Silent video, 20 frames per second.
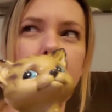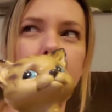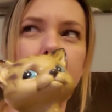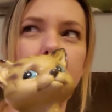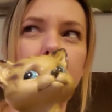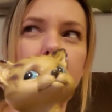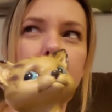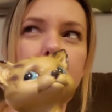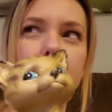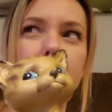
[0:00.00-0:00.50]

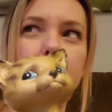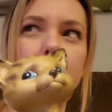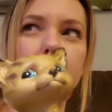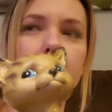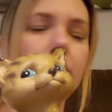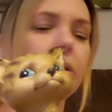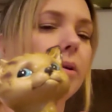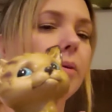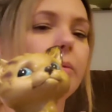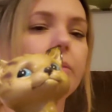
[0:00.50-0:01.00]
Did I?
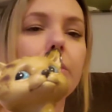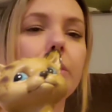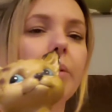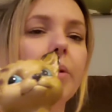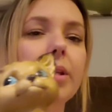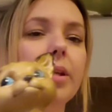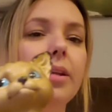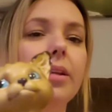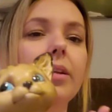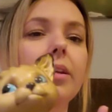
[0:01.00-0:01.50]
No, no
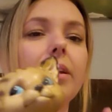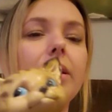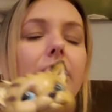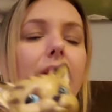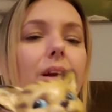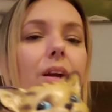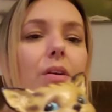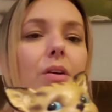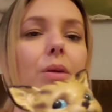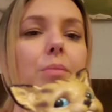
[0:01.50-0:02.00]
I didn't.
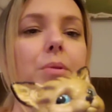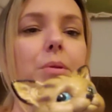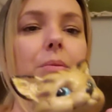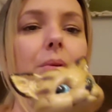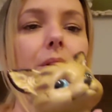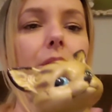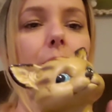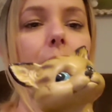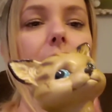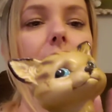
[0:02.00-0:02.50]
I grabbed him
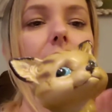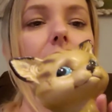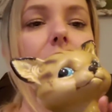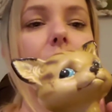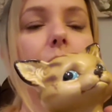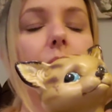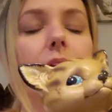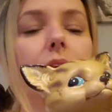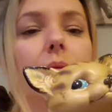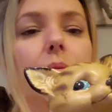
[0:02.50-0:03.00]
later, but
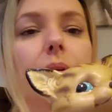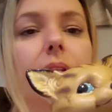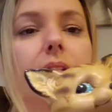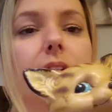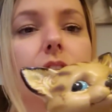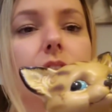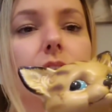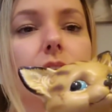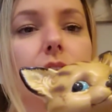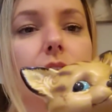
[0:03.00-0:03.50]
he's one of the ones
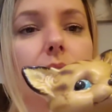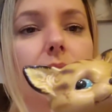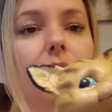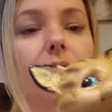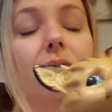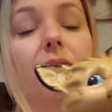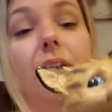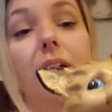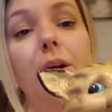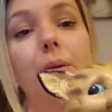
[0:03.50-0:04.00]
I showed you at
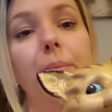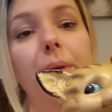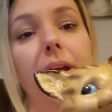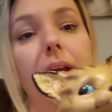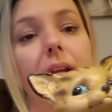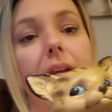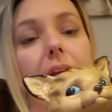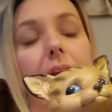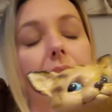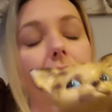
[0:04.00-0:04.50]
the very
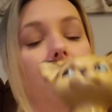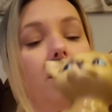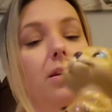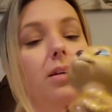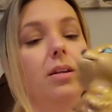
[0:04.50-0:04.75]
beginning.